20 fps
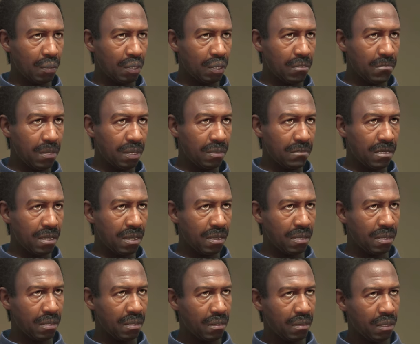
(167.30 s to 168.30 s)
in
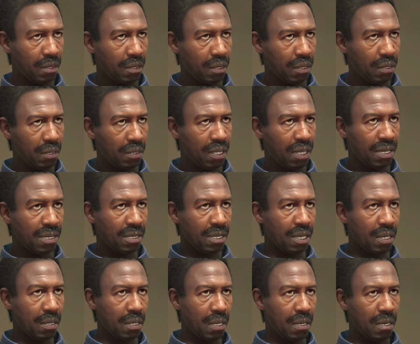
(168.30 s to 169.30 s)
OCP that's been
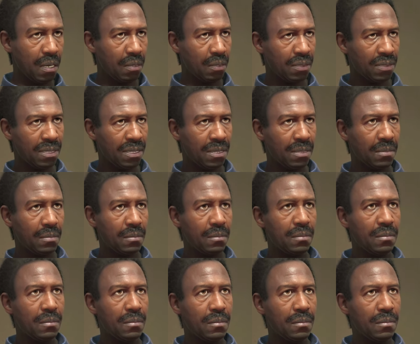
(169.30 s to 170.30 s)
protecting Antonovsky.
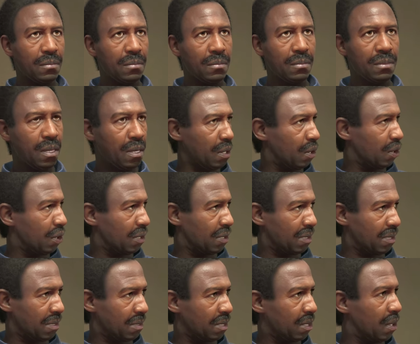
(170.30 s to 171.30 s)
As hard
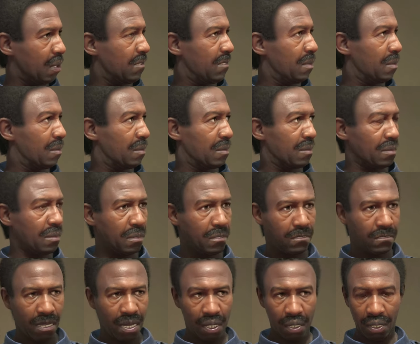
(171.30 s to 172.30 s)
as it is to believe,
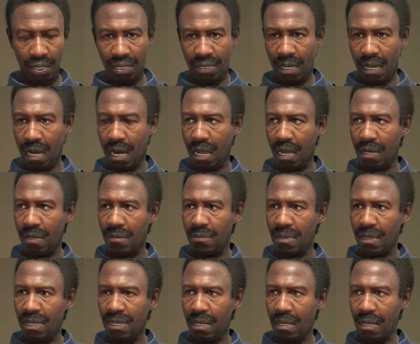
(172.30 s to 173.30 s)
Becker is
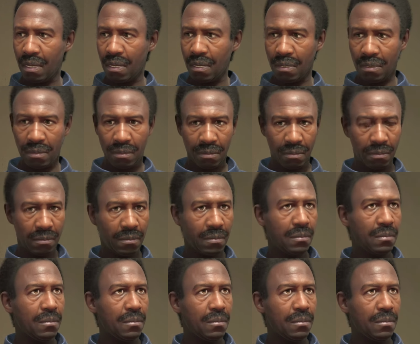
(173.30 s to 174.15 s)
not that guy.